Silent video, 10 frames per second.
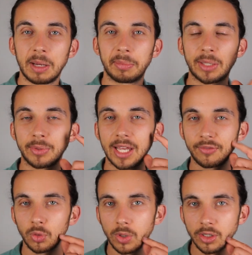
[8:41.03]
But then we have
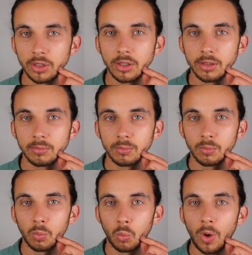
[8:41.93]
to wonder,
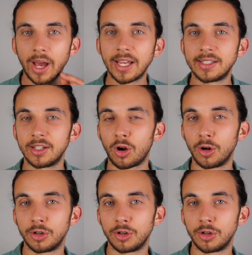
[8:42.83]
why is it hard